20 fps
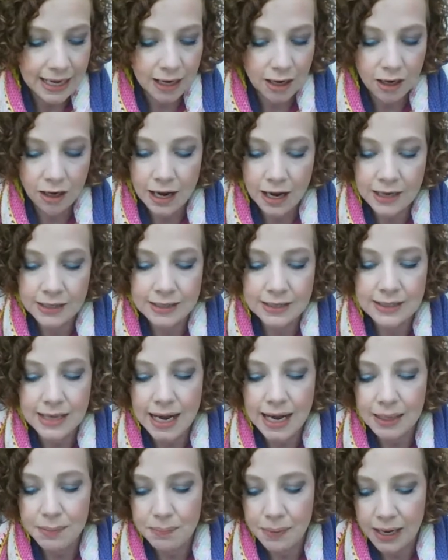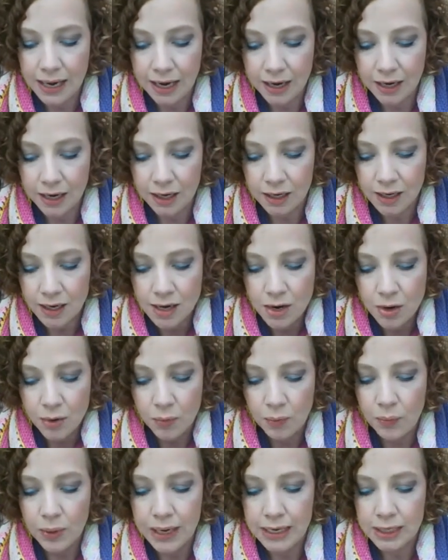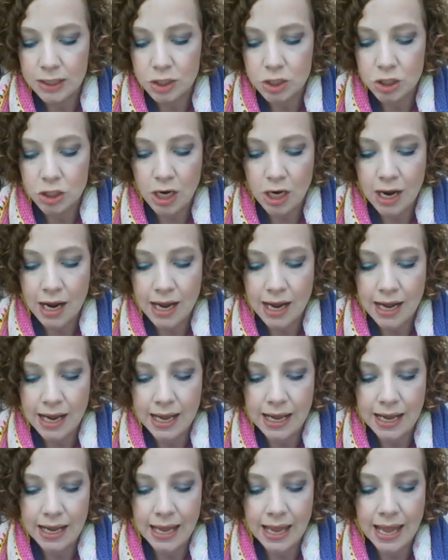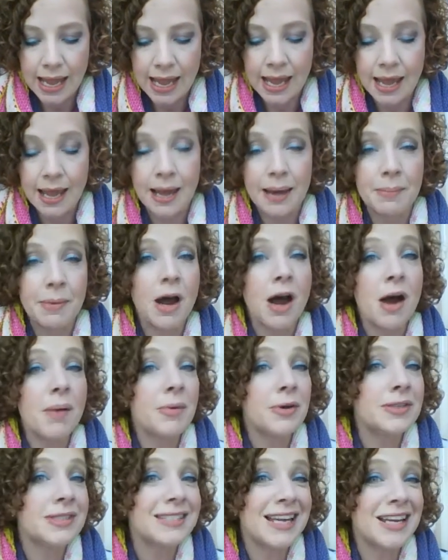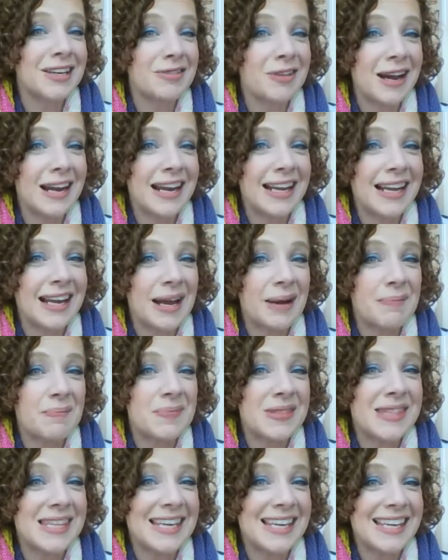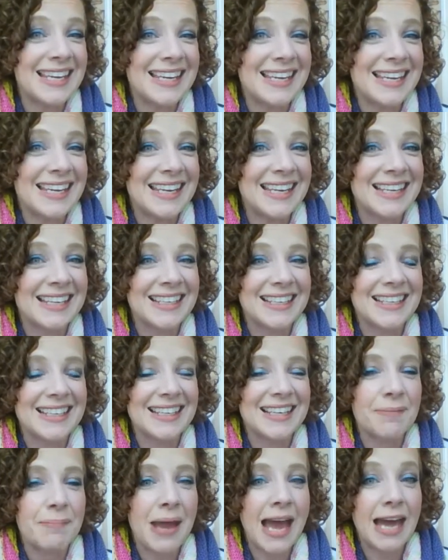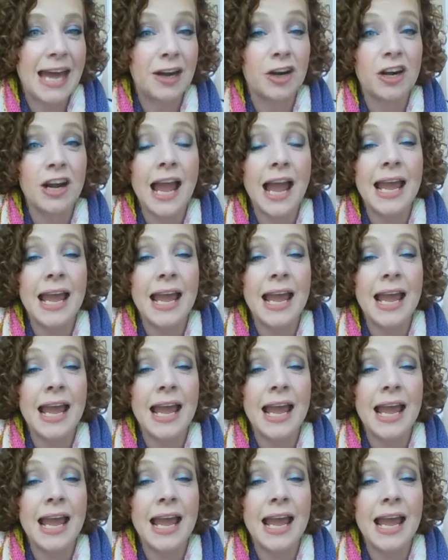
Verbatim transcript: they're a design pair which I am almost done writing up the pattern.